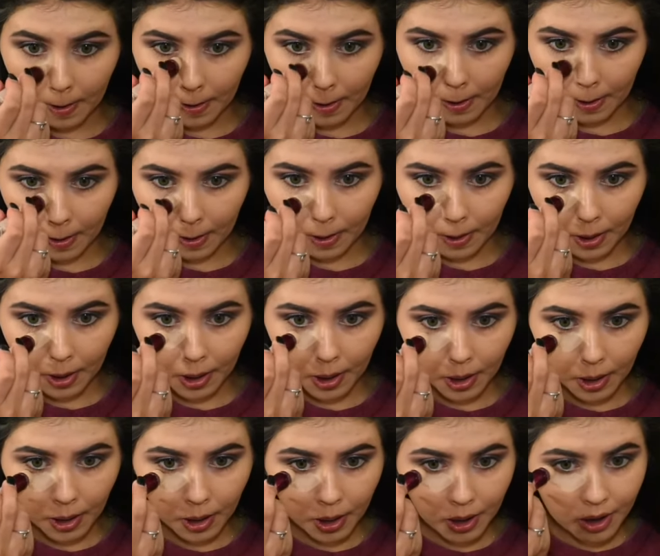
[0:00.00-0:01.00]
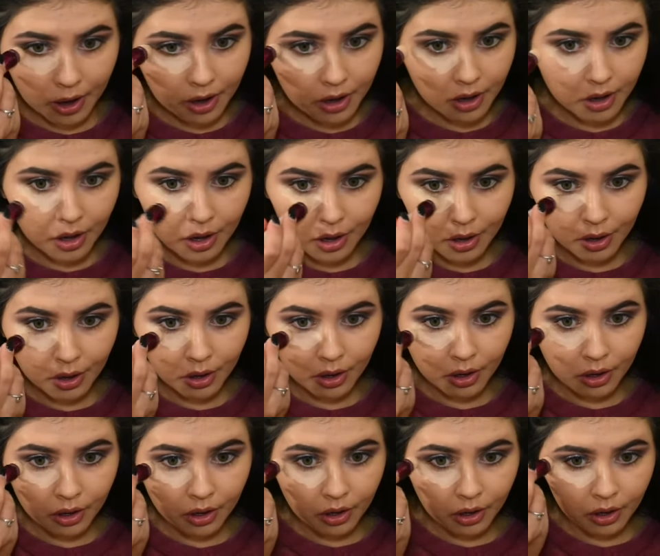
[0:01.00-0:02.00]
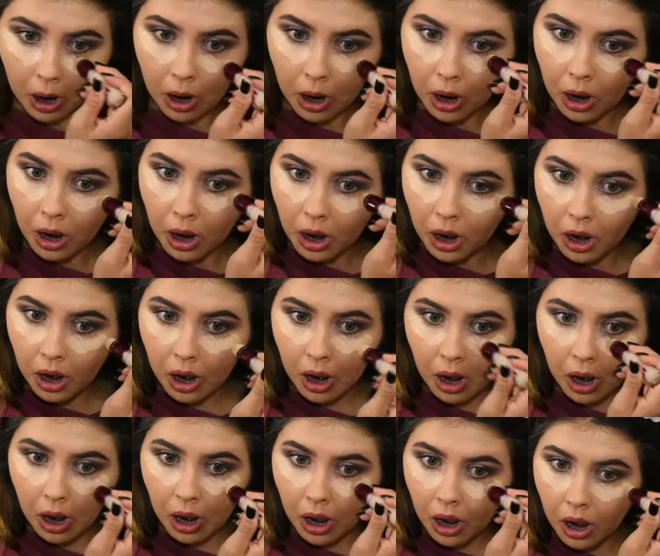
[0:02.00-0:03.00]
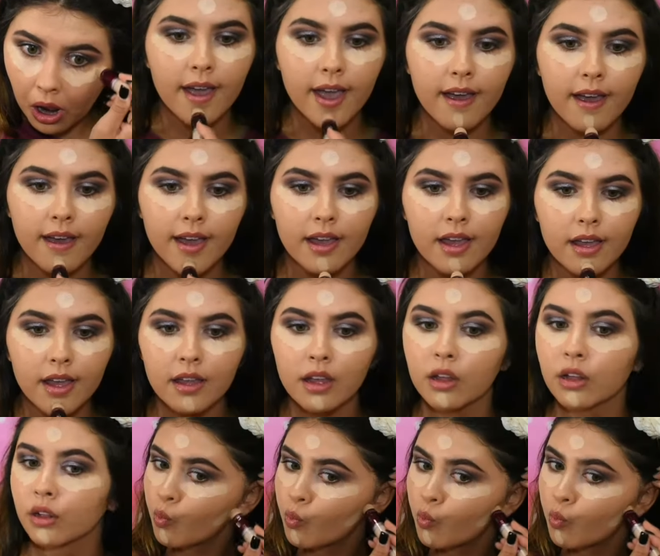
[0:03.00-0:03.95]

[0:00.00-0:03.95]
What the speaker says: [no speech]